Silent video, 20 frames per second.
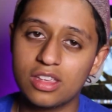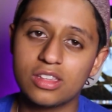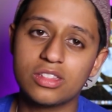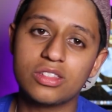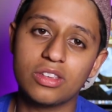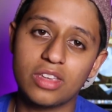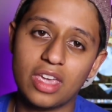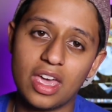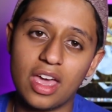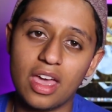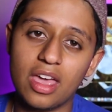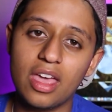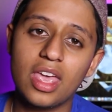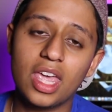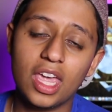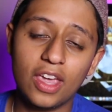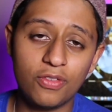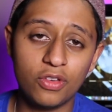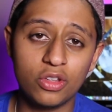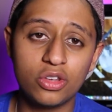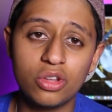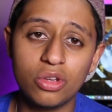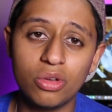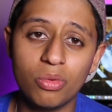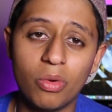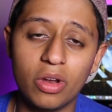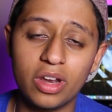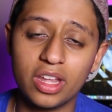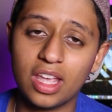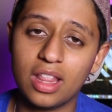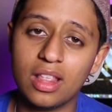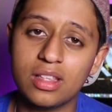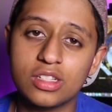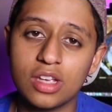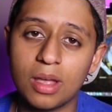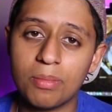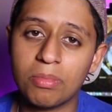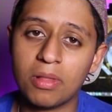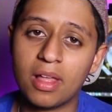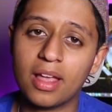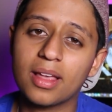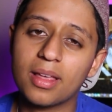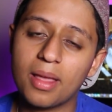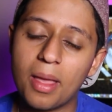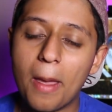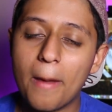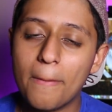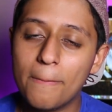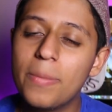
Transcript: So yeah, if you do want to get a jet black,